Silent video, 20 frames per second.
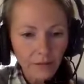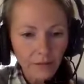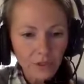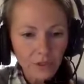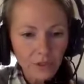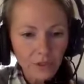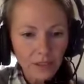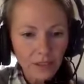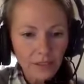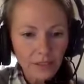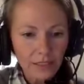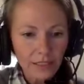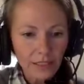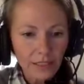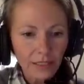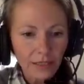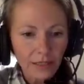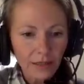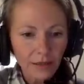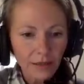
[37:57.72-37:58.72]
trying to
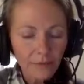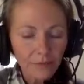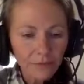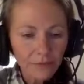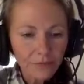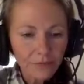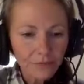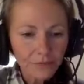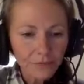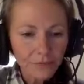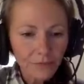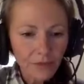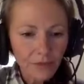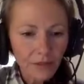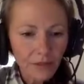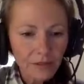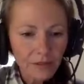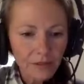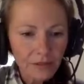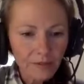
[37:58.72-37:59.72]
think of
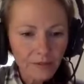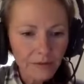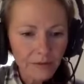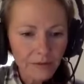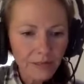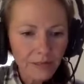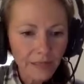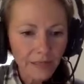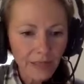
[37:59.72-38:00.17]
the